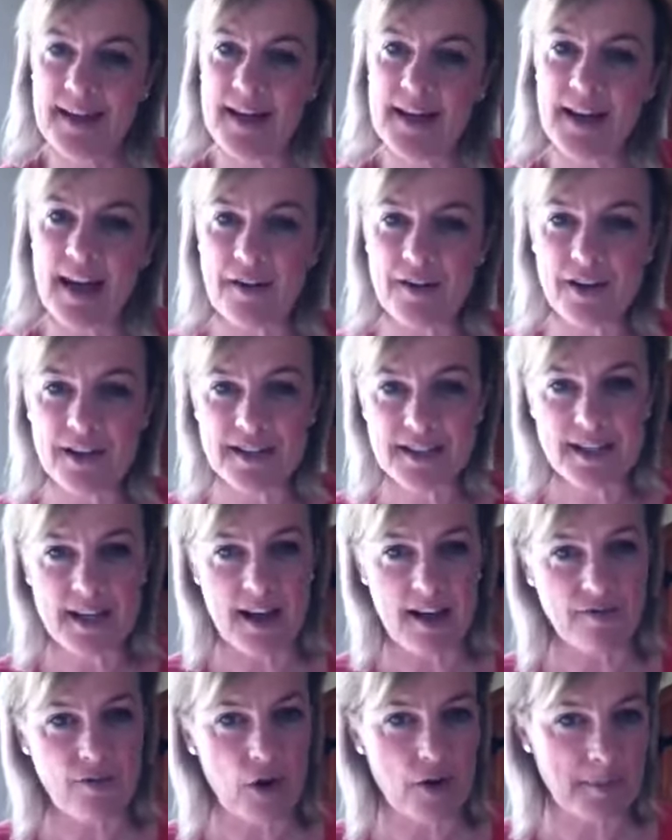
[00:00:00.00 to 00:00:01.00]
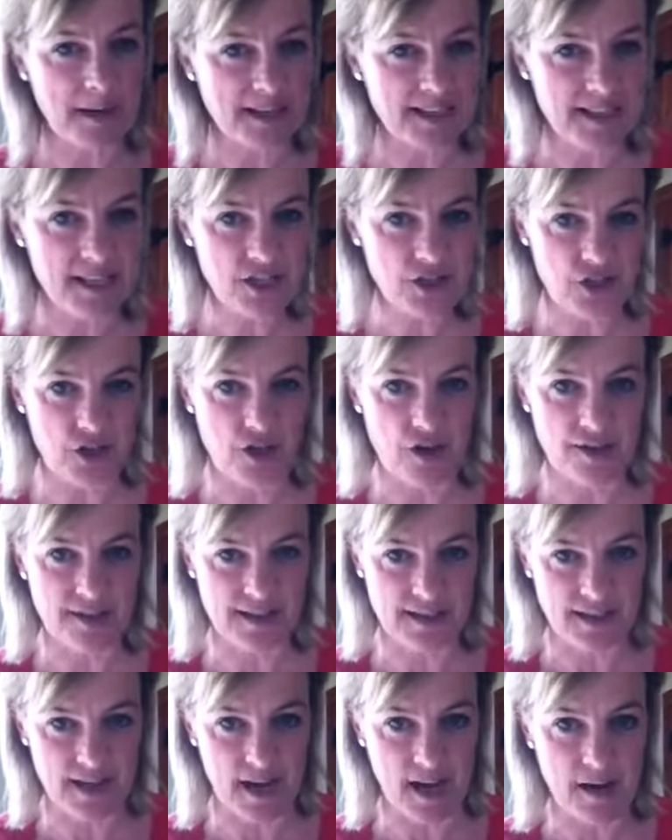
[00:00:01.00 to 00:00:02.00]
Now you can see I've got my t-shirt on
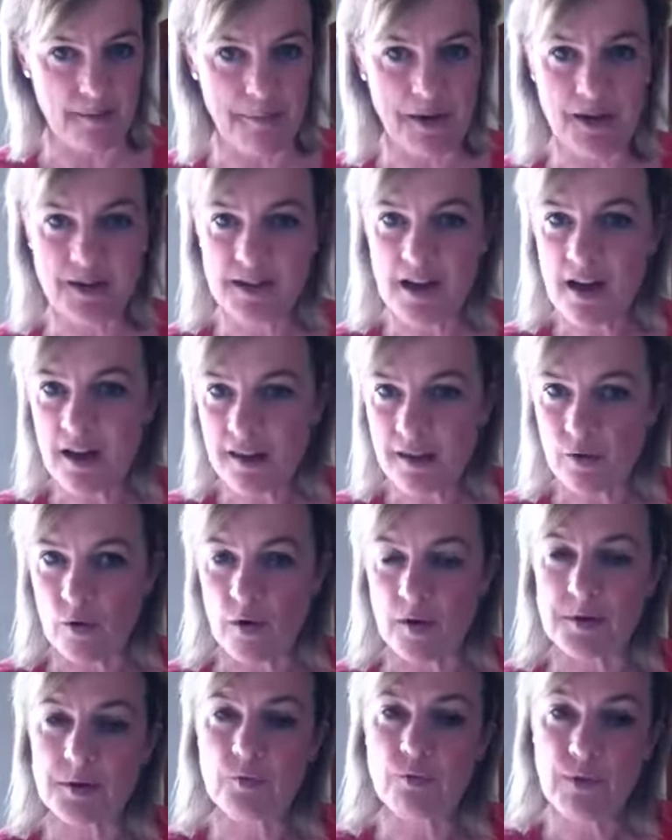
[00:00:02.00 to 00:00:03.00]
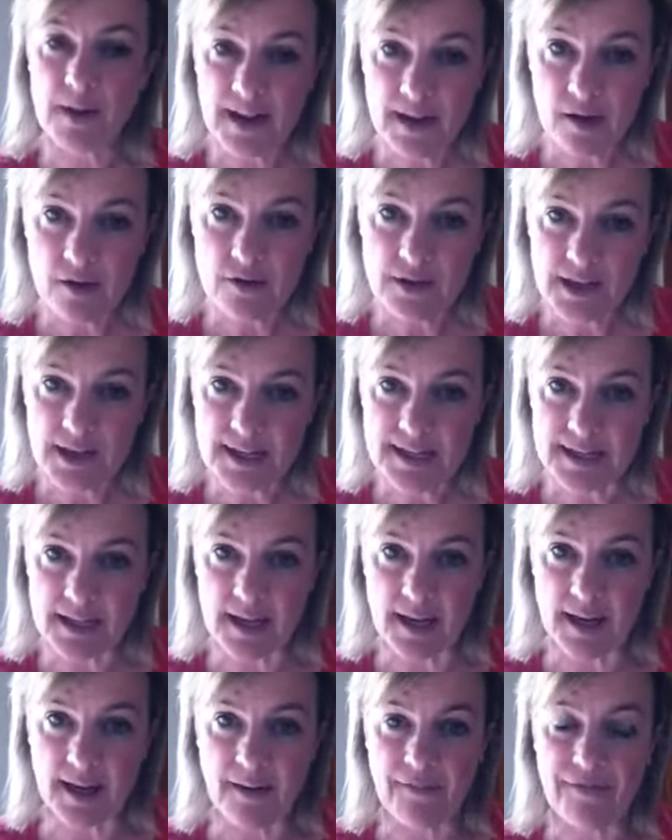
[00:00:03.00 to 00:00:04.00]
today because I thought it was a really good
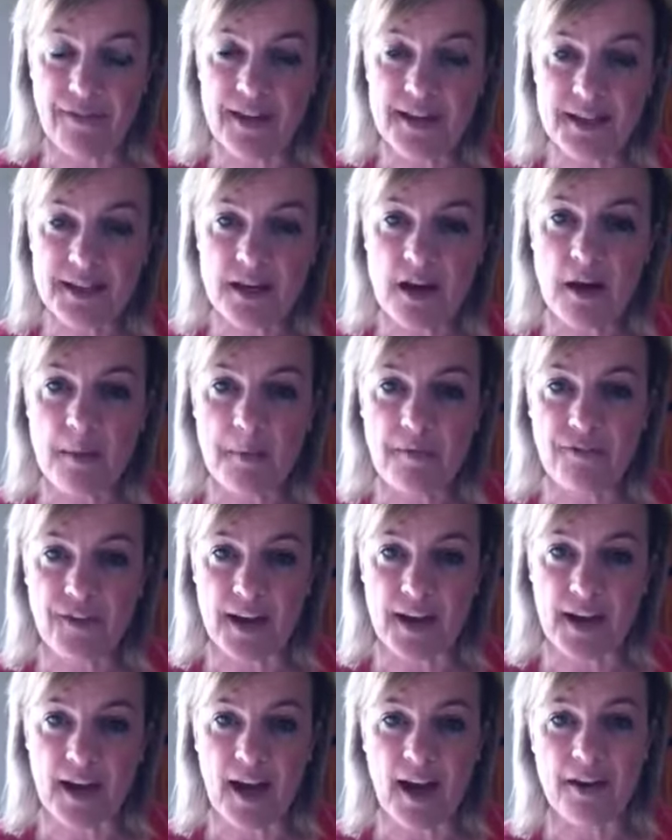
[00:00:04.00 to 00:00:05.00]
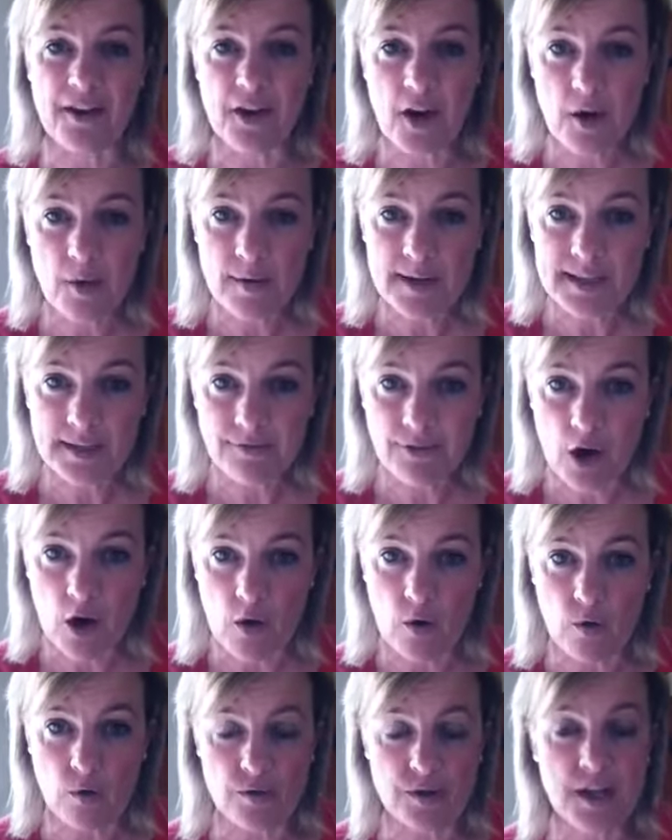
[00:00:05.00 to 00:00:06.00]
idea this time of year. I know it's
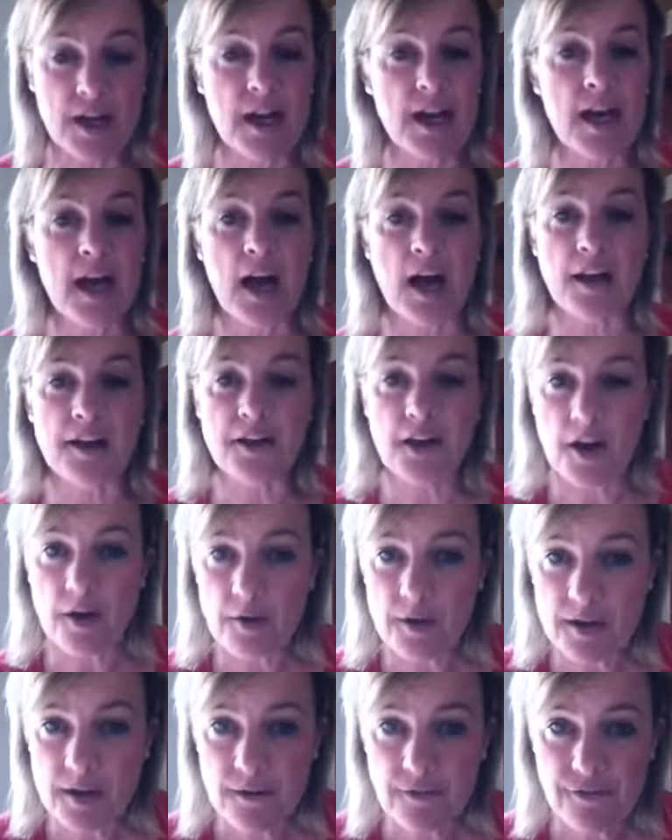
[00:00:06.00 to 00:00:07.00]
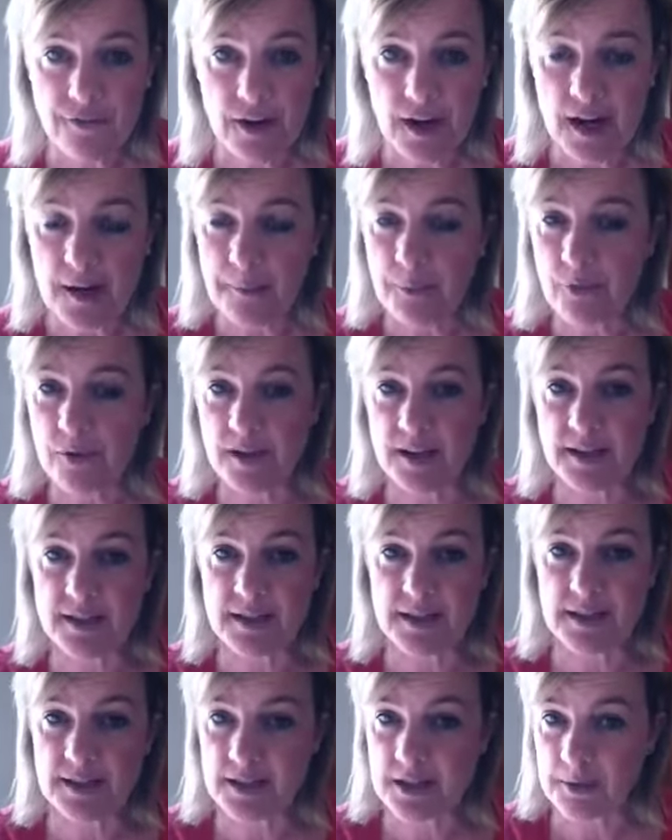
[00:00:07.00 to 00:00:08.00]
cold, I know you don't feel like putting your
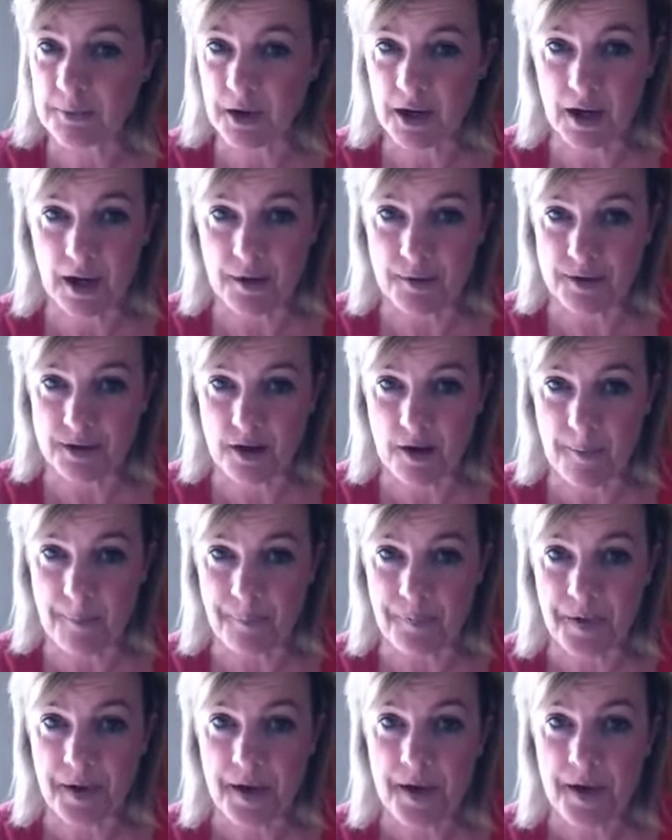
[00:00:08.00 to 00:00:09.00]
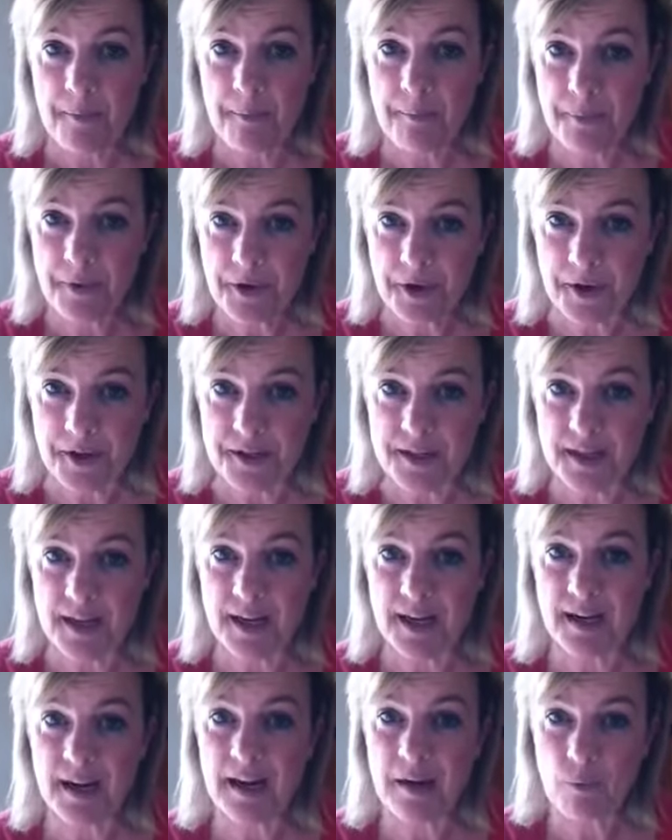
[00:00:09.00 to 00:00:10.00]
summer clothes on, but
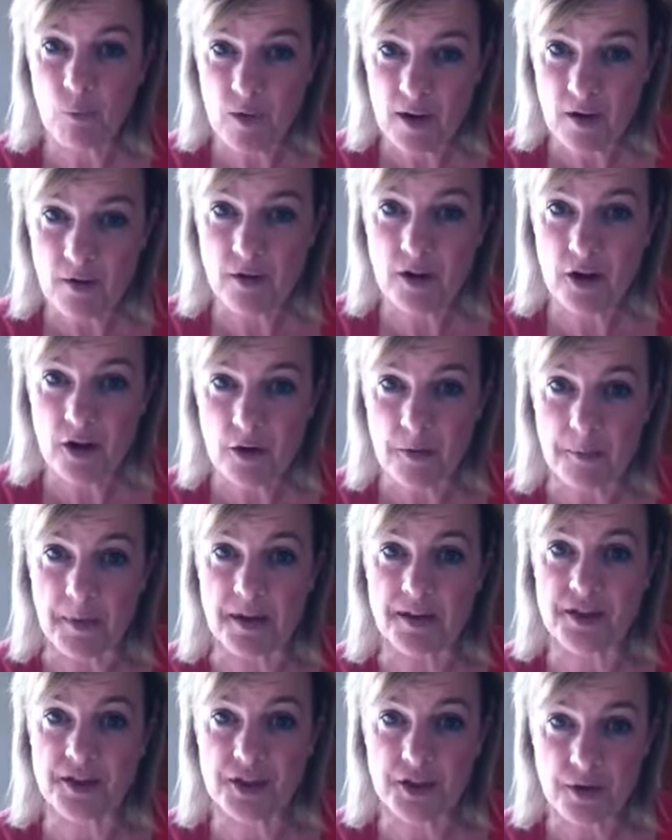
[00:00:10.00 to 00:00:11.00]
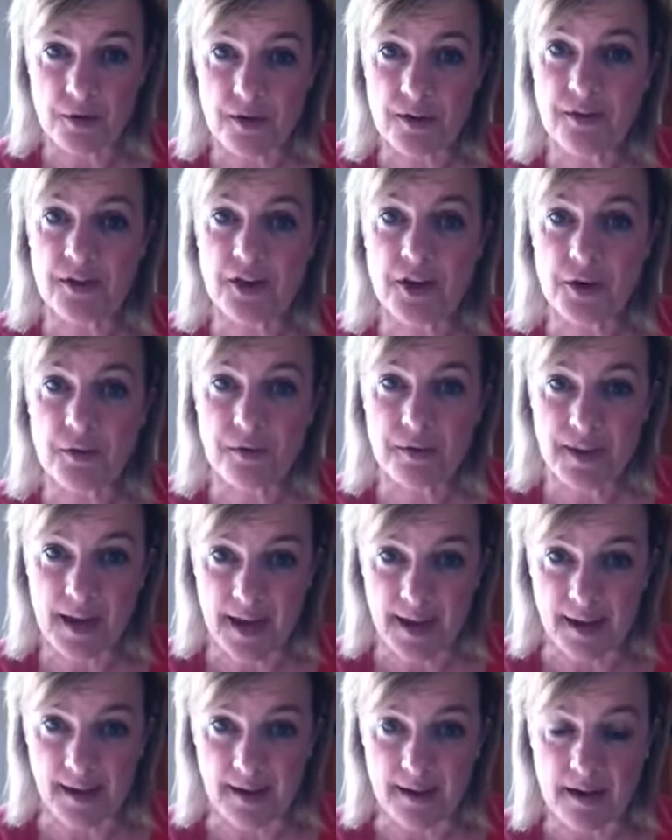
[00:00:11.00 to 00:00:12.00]
it will come sooner than you
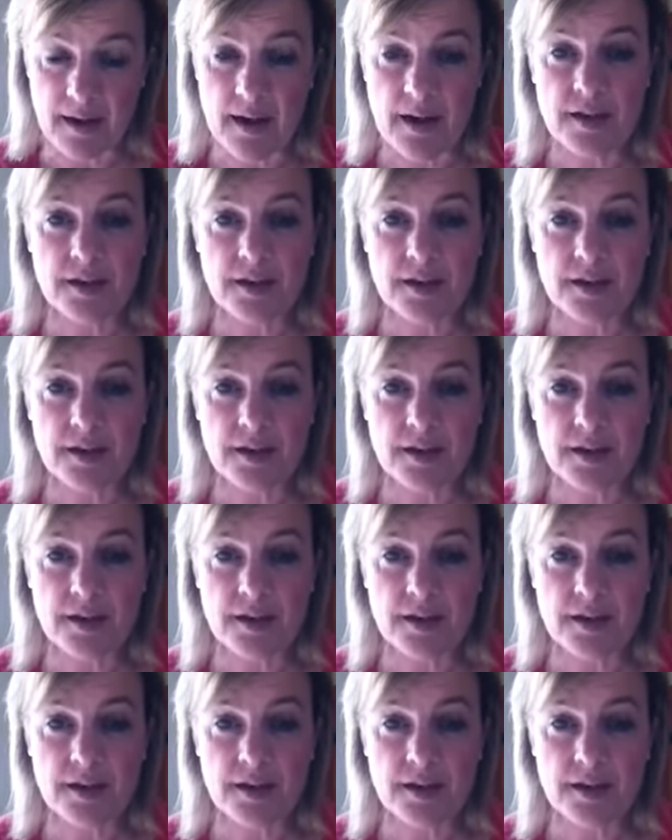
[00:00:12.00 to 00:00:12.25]
think.